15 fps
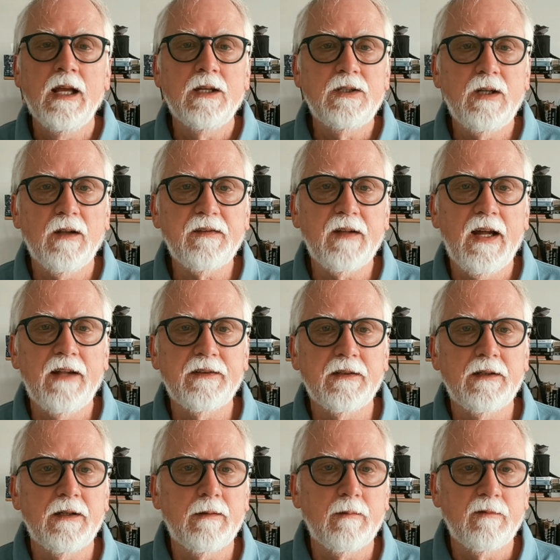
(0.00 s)
She also has
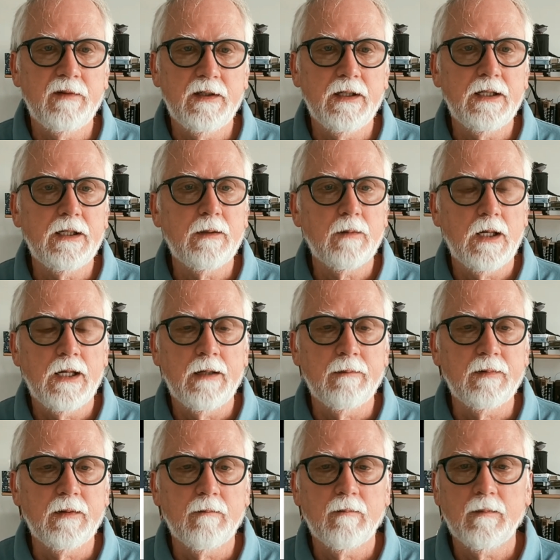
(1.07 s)
a really um,